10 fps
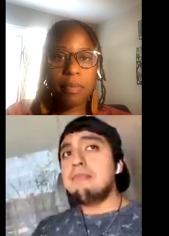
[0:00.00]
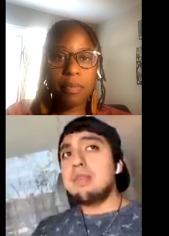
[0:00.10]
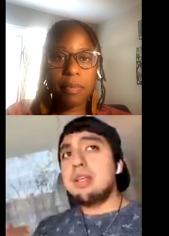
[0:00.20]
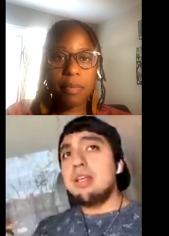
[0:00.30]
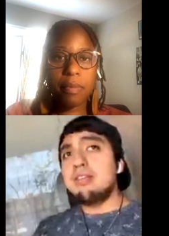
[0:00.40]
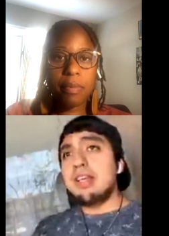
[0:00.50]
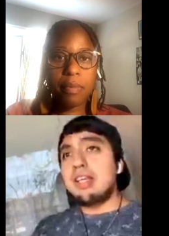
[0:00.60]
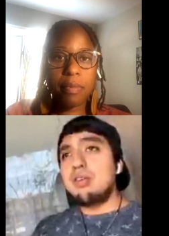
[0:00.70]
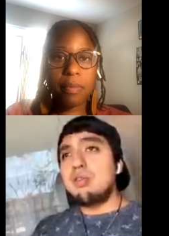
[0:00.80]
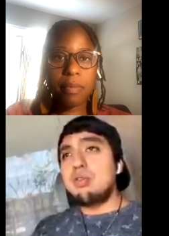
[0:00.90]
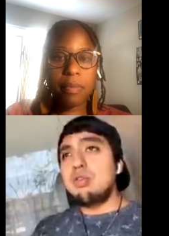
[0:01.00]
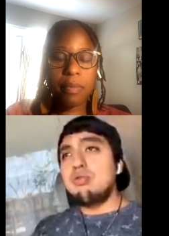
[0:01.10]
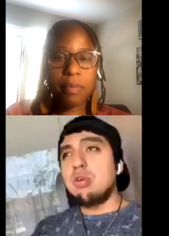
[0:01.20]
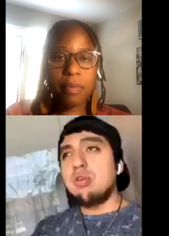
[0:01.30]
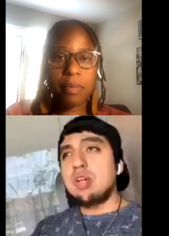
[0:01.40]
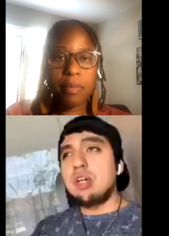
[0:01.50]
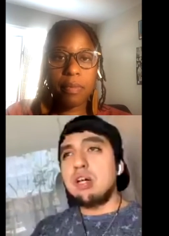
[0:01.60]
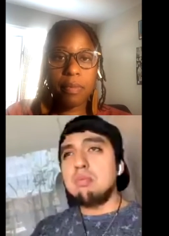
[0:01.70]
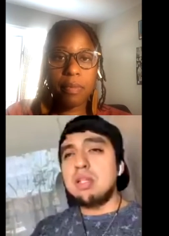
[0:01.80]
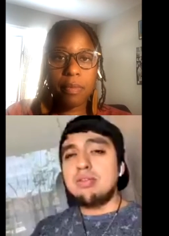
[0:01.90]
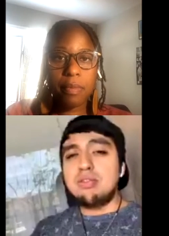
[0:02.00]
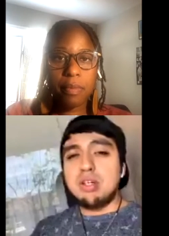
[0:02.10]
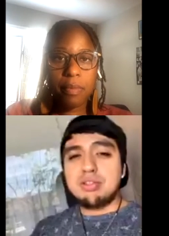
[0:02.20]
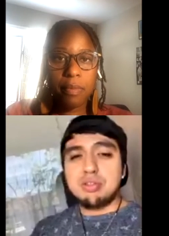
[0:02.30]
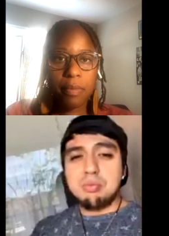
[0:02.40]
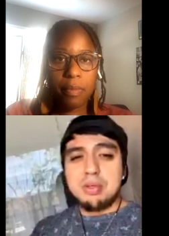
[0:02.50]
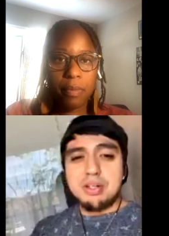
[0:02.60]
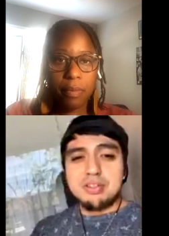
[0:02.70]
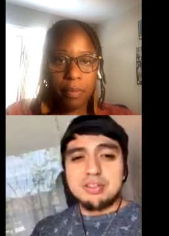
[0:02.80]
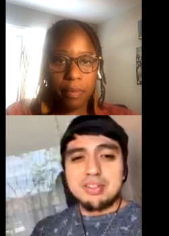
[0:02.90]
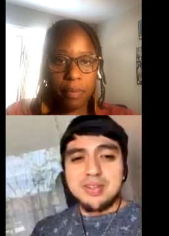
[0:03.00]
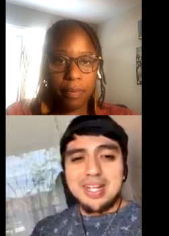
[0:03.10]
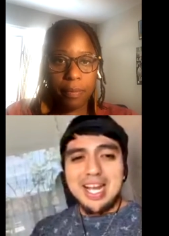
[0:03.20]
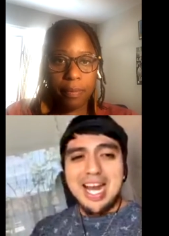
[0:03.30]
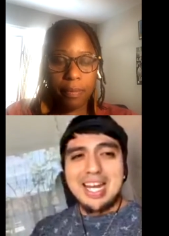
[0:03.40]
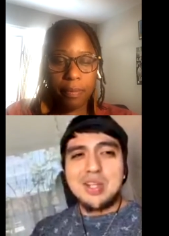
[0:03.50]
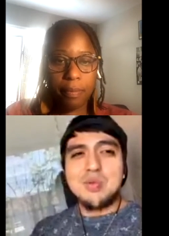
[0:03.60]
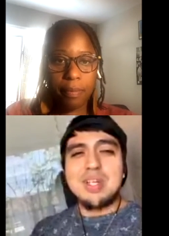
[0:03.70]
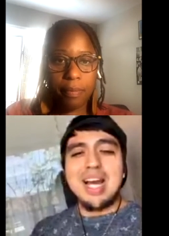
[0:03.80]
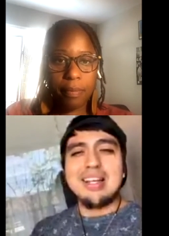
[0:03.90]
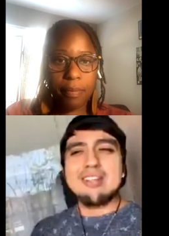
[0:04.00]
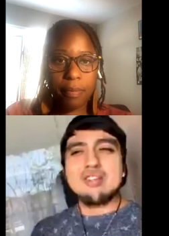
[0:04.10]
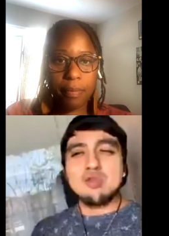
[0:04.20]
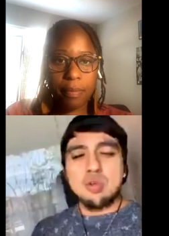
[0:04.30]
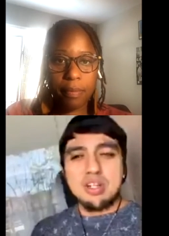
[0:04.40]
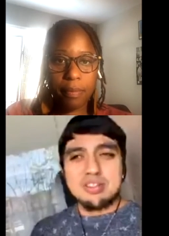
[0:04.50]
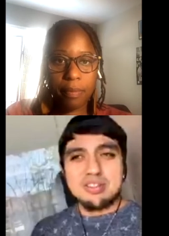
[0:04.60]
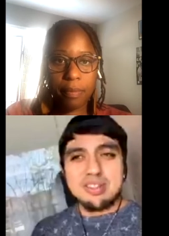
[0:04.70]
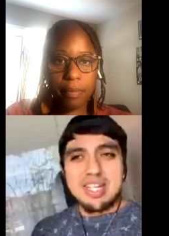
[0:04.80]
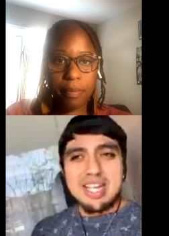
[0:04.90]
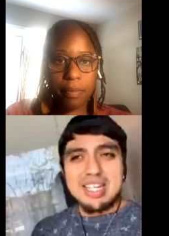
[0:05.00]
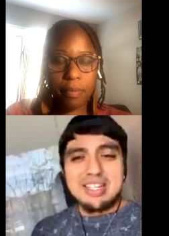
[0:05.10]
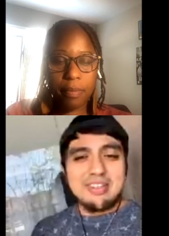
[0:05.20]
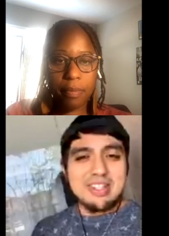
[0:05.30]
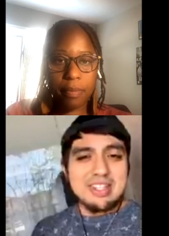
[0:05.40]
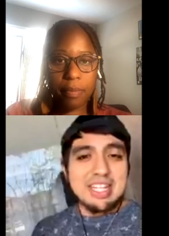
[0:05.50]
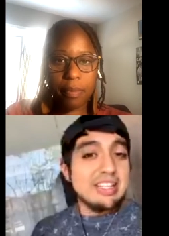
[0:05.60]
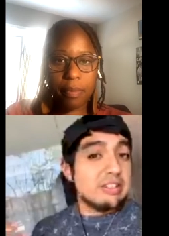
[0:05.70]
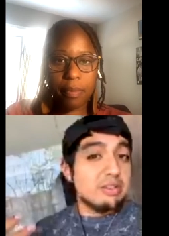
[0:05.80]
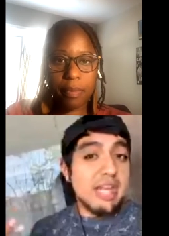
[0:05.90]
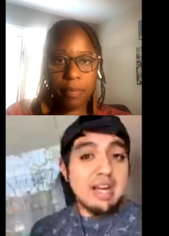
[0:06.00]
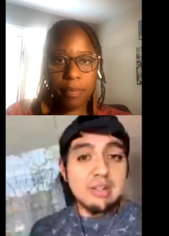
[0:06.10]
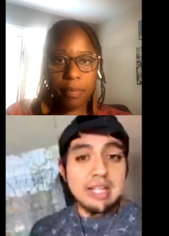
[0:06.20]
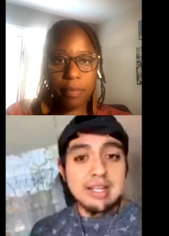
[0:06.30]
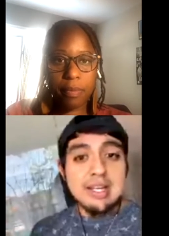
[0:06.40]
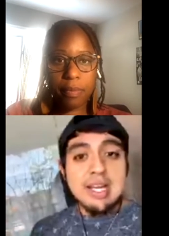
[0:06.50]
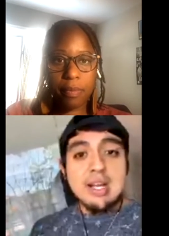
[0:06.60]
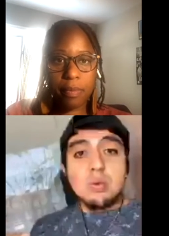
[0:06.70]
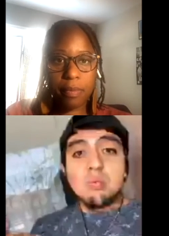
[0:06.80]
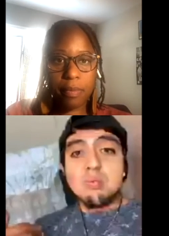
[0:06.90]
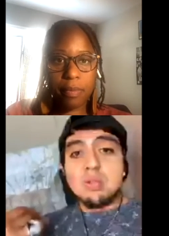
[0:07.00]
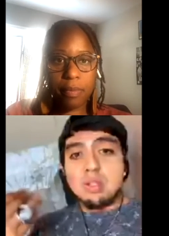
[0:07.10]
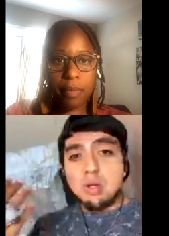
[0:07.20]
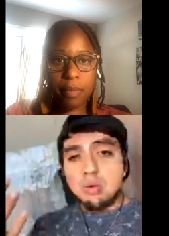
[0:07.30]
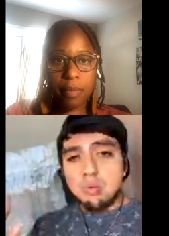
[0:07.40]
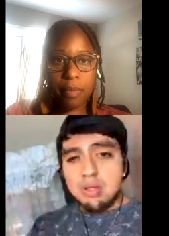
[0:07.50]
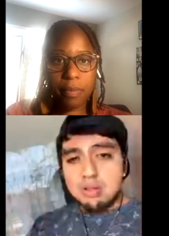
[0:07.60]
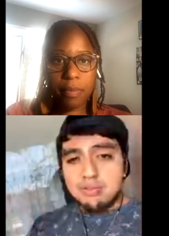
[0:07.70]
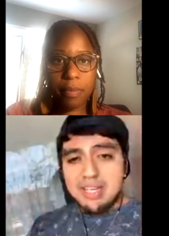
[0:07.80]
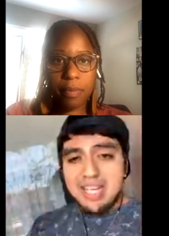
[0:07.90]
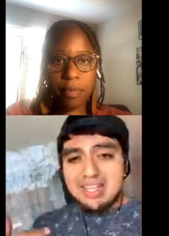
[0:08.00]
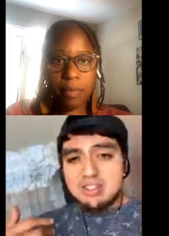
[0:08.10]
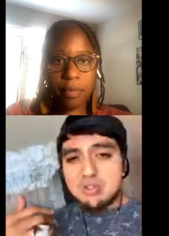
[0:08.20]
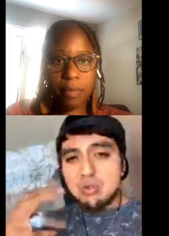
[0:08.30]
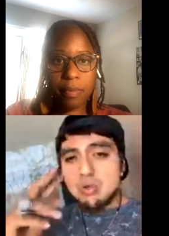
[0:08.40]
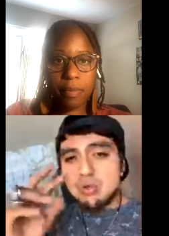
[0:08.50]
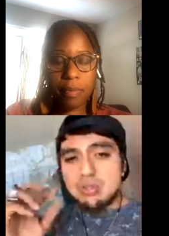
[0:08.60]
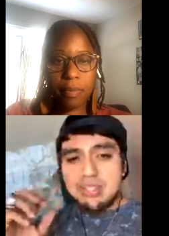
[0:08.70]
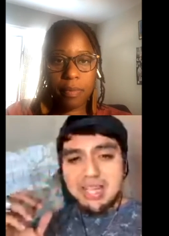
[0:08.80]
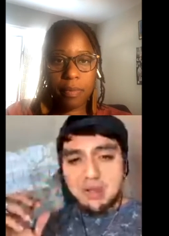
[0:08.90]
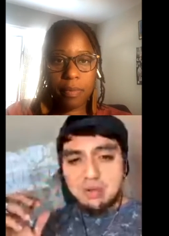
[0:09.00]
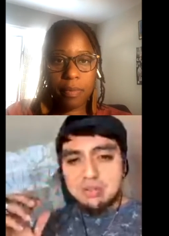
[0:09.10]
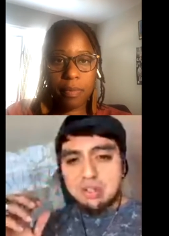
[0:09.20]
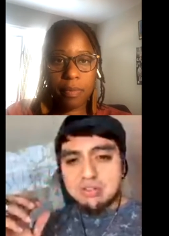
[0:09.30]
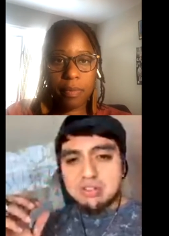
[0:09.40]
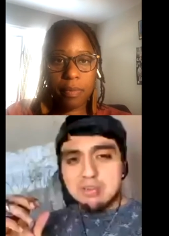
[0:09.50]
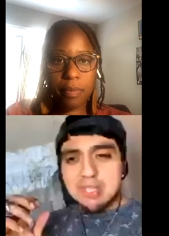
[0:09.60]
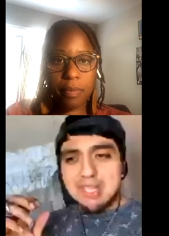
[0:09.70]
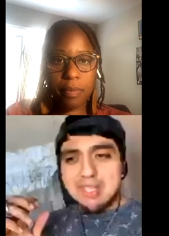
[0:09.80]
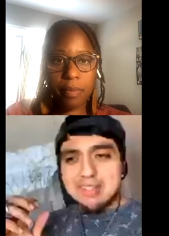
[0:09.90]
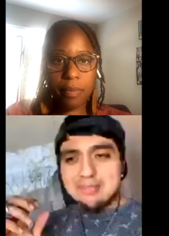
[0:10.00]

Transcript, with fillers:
Speaker 1: it's like you, you've overcome and you've done so much, right? How do you not trust? And even till now, like the, when the financial doubt starts coming in,